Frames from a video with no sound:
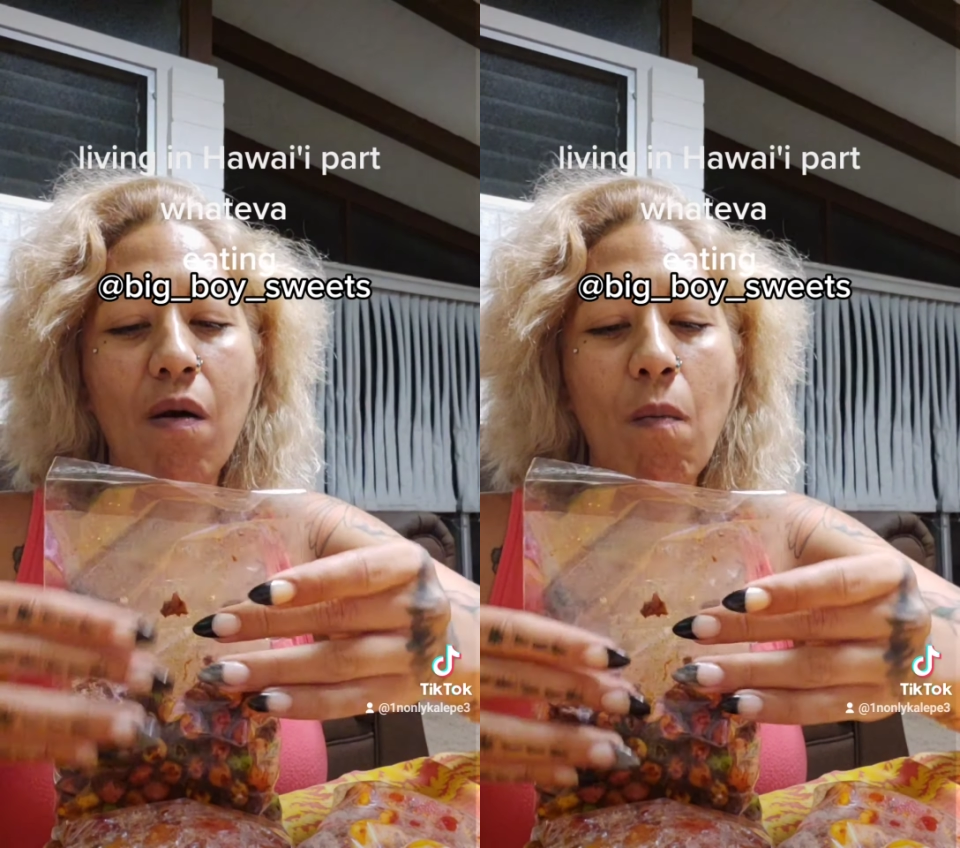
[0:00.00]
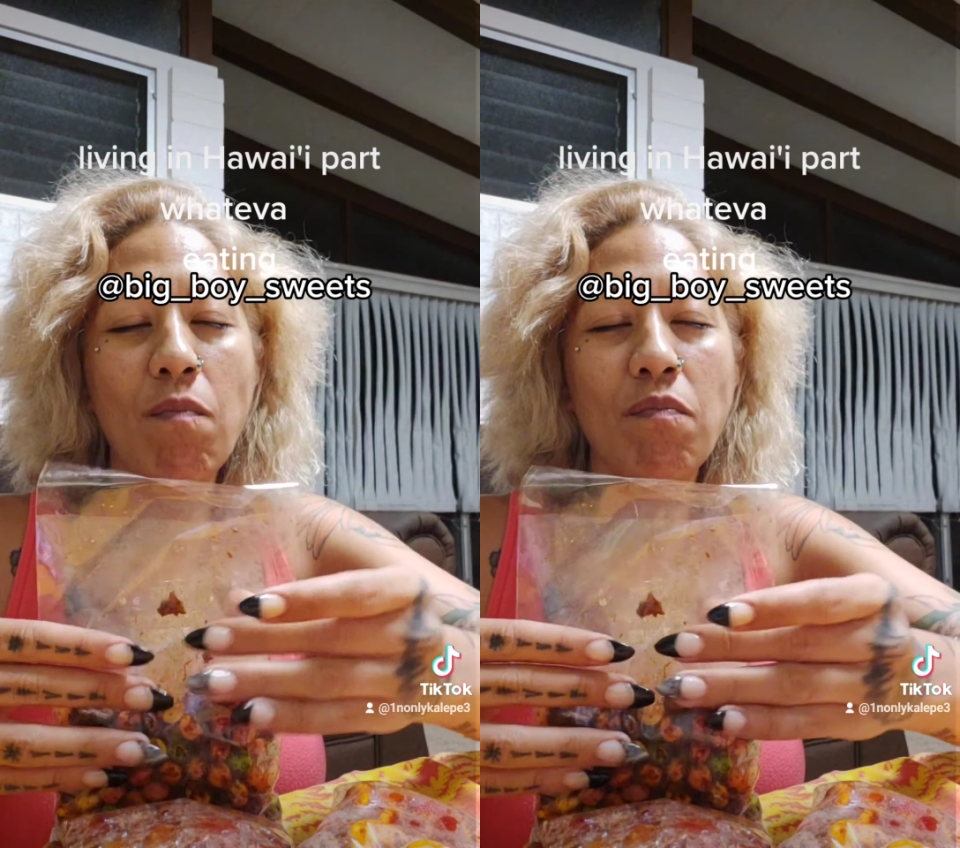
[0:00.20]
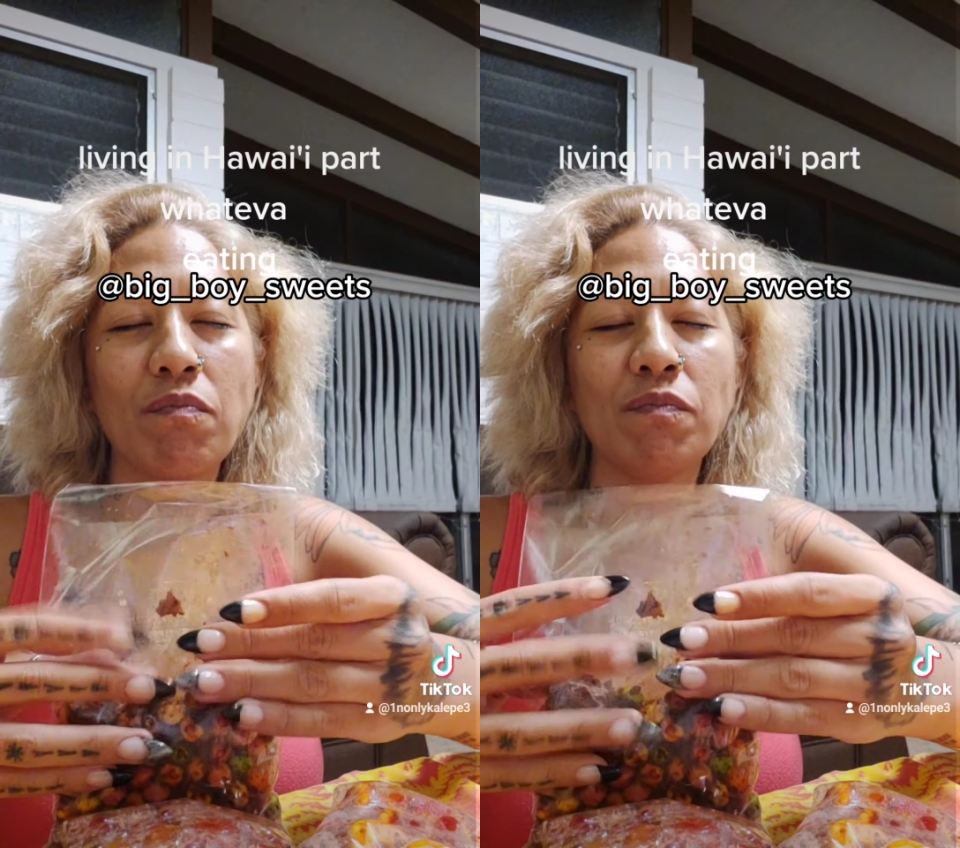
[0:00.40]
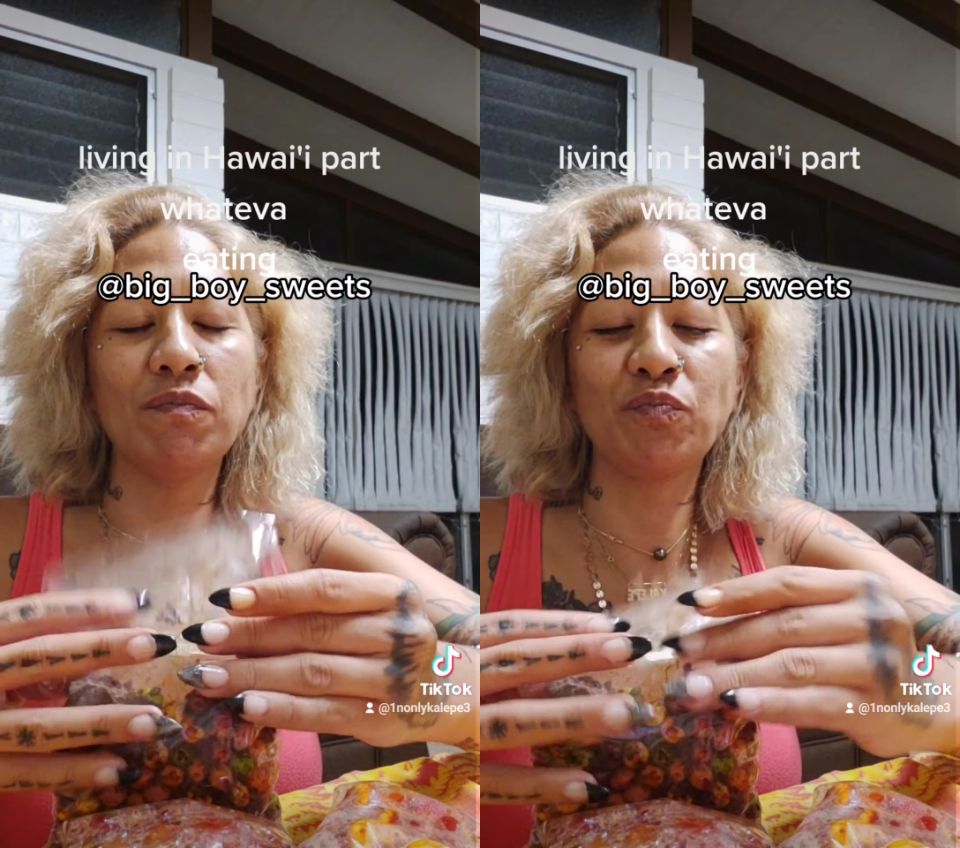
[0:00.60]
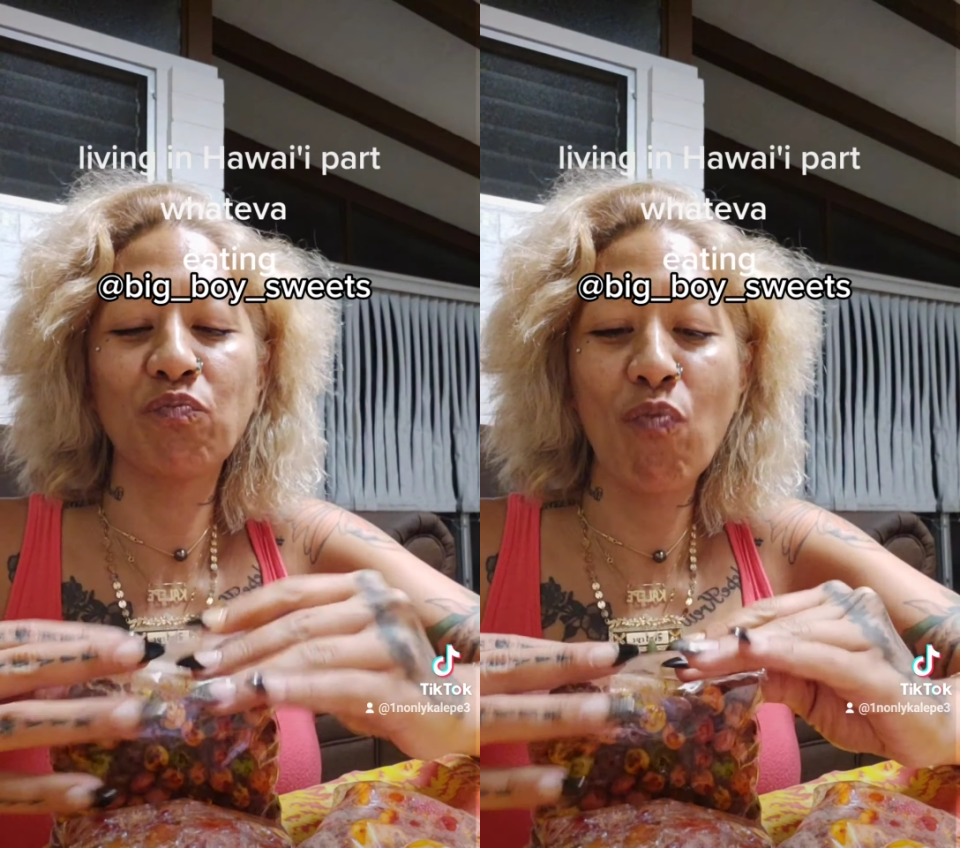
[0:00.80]

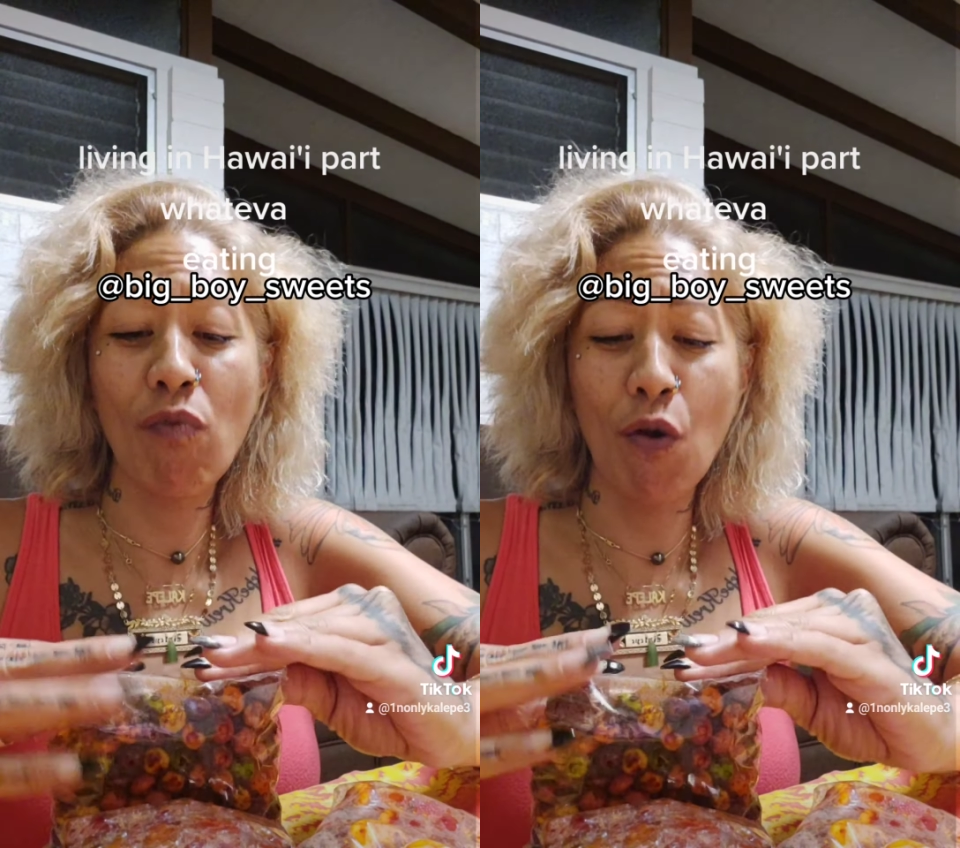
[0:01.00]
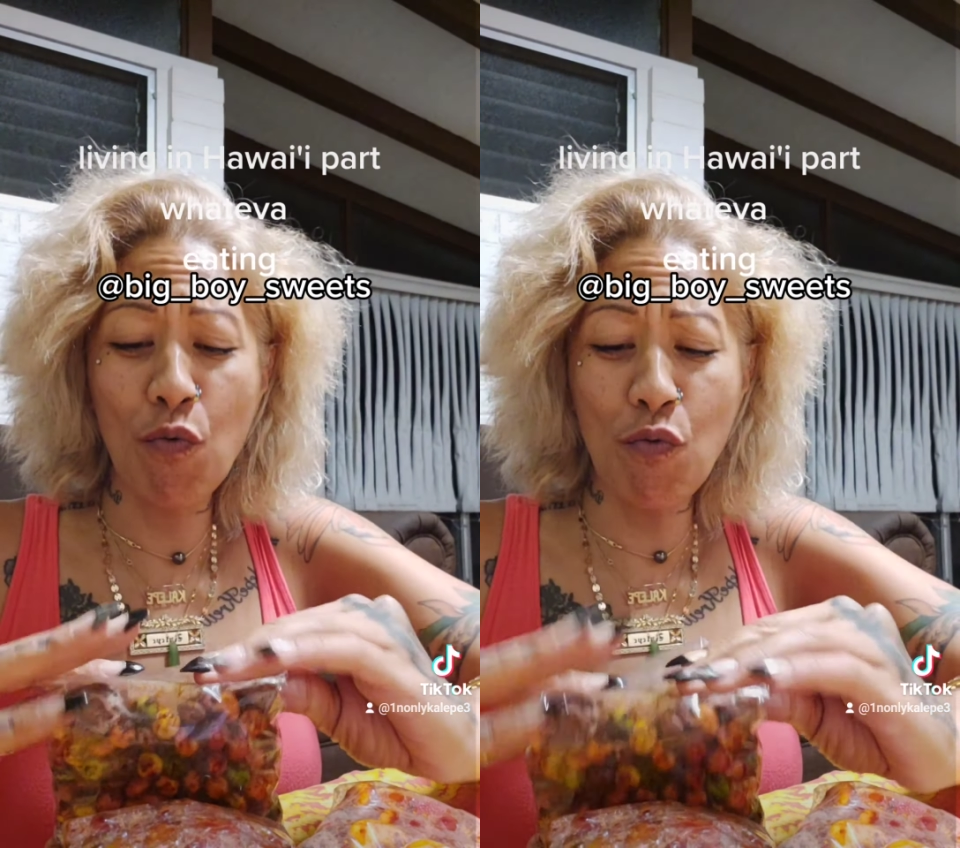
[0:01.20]
Mm.